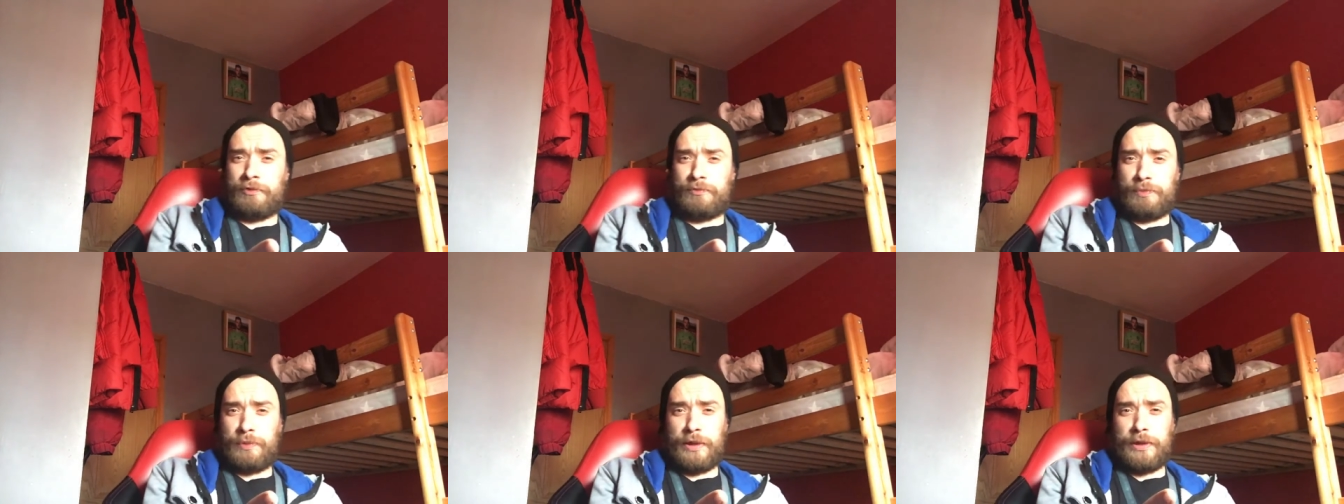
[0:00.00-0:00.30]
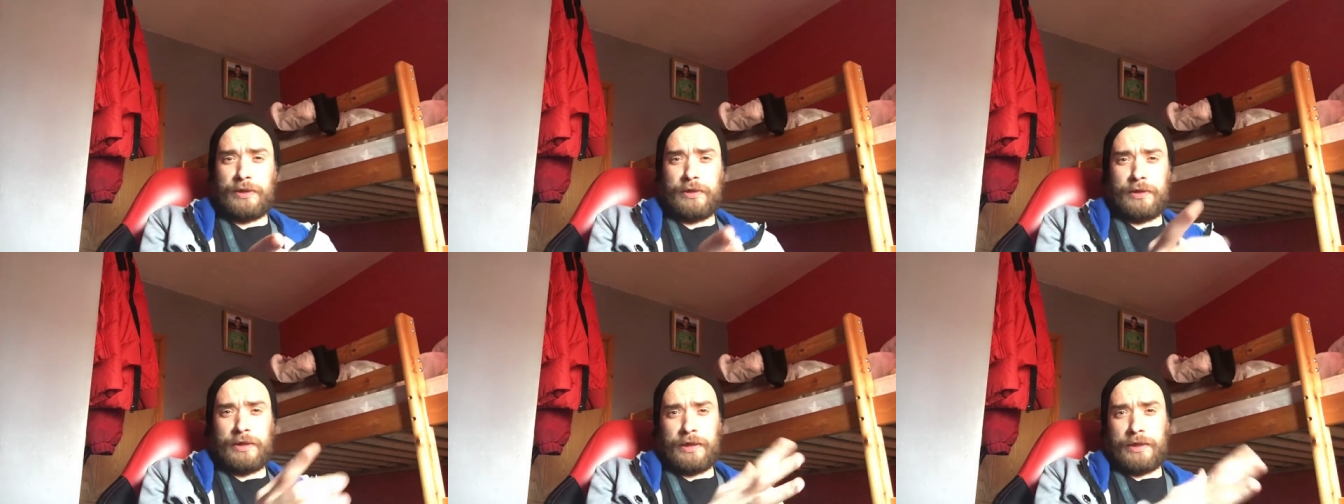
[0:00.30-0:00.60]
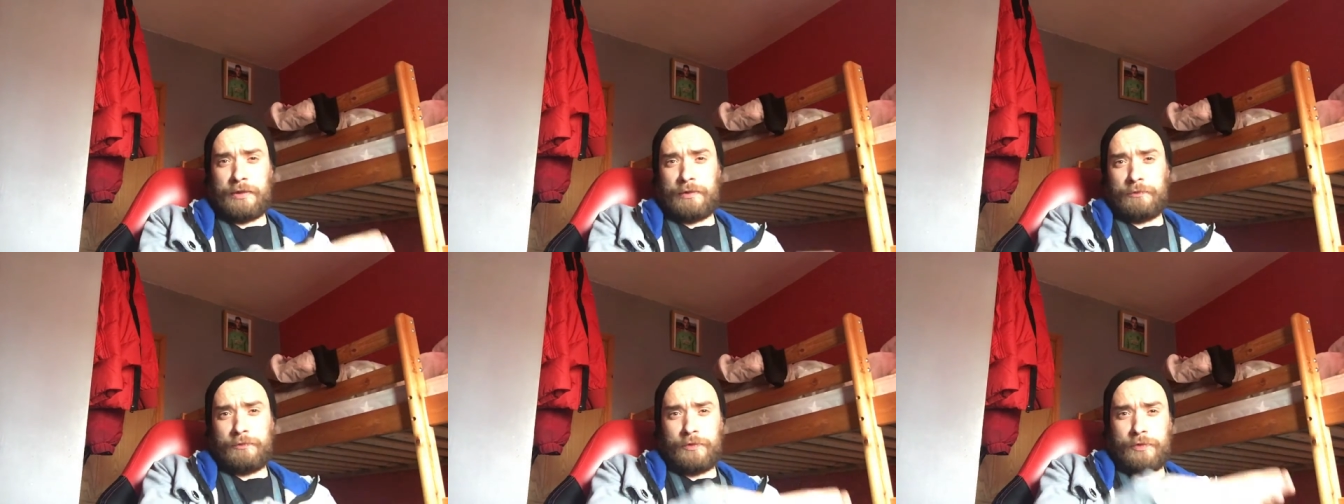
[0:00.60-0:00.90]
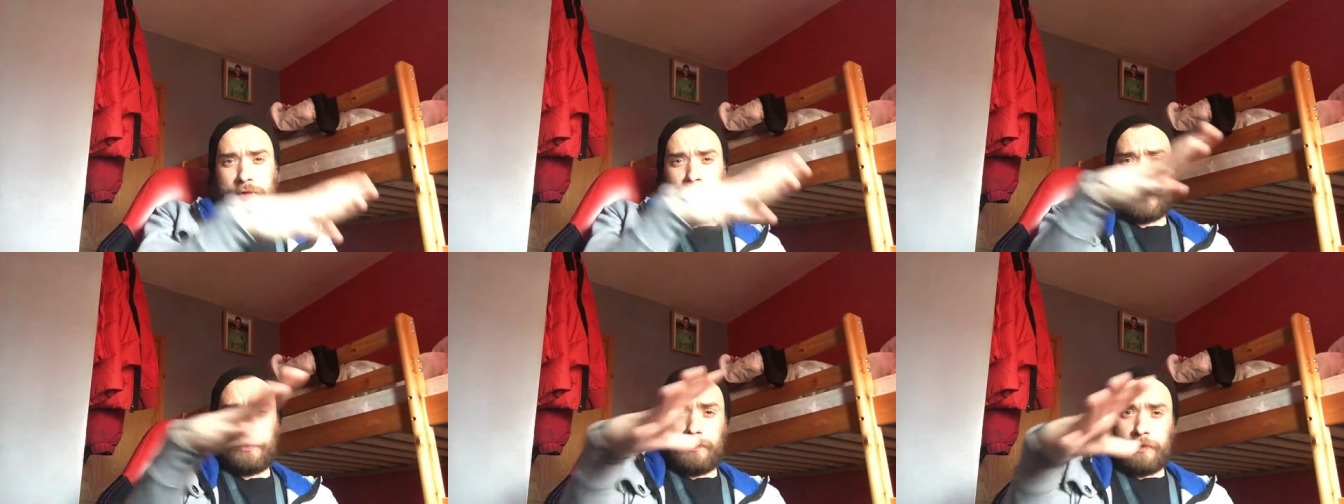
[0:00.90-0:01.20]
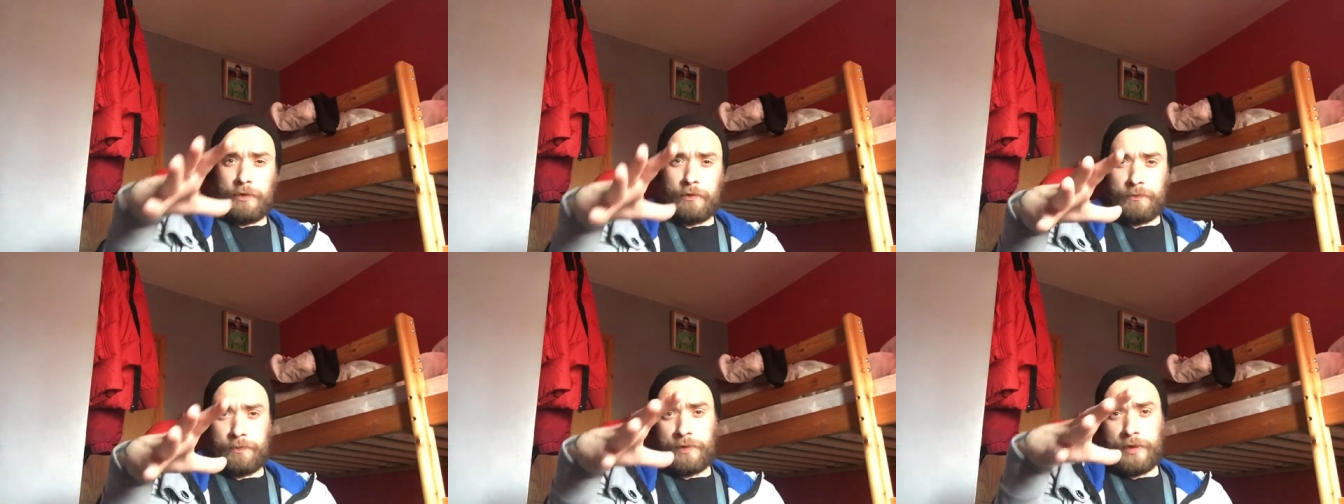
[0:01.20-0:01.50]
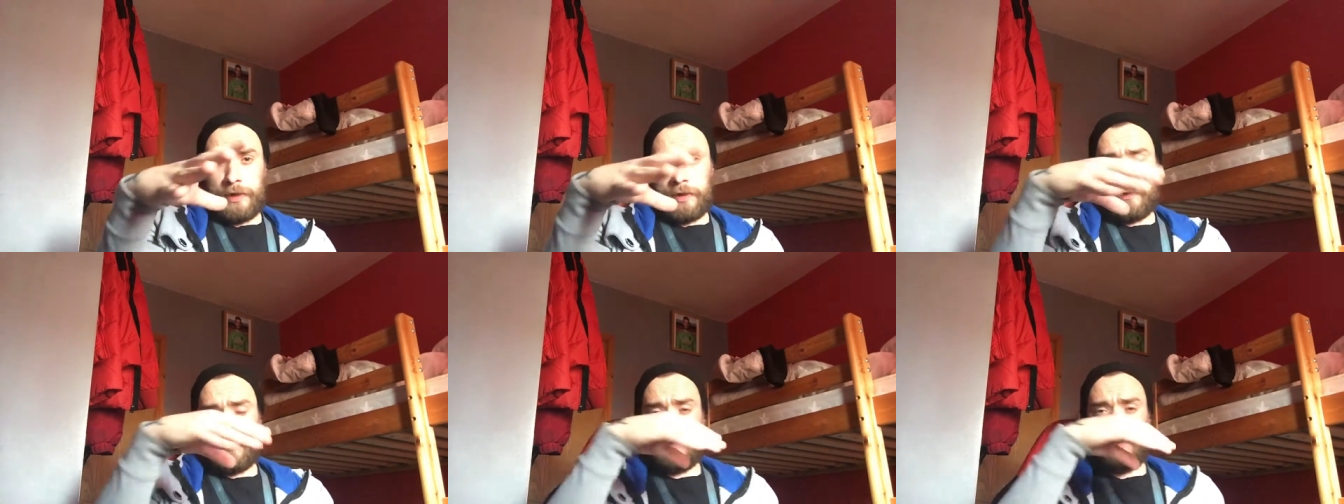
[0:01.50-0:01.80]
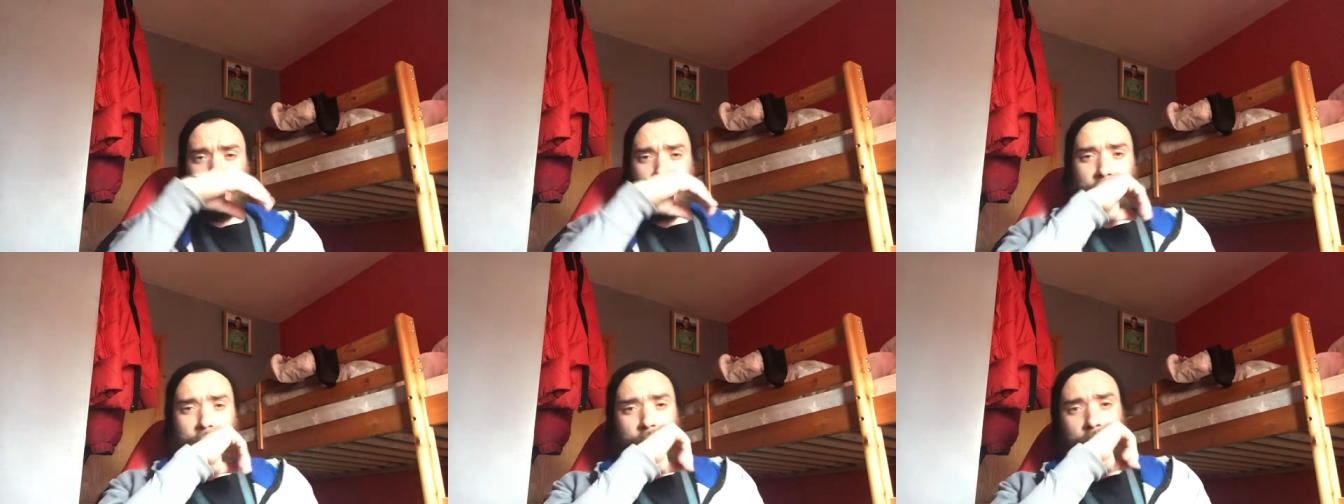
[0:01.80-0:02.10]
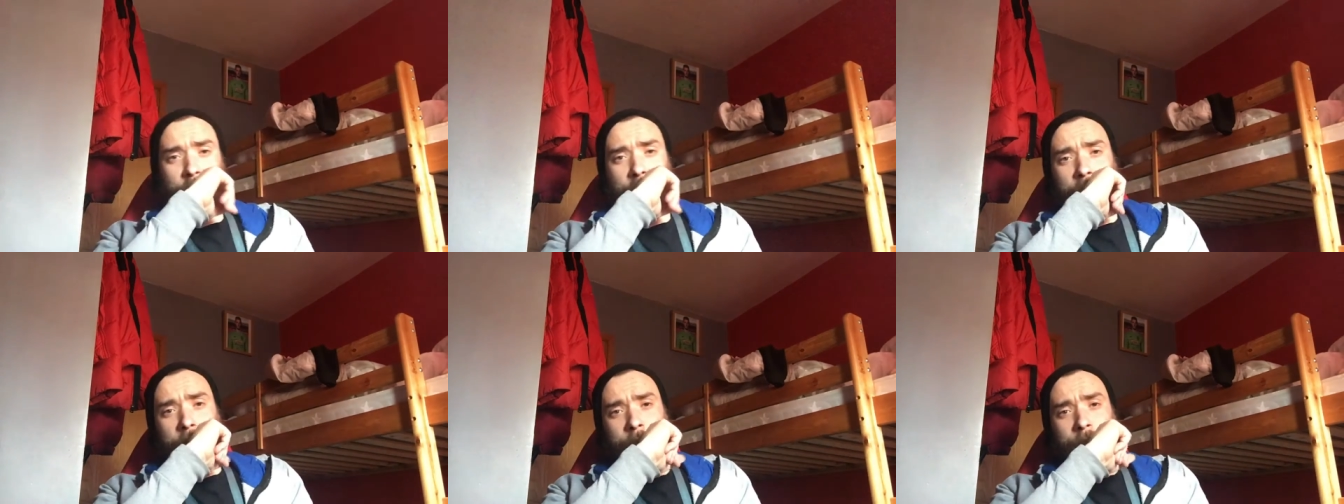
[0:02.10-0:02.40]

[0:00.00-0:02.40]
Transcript: explaining that. I'll do that on the update to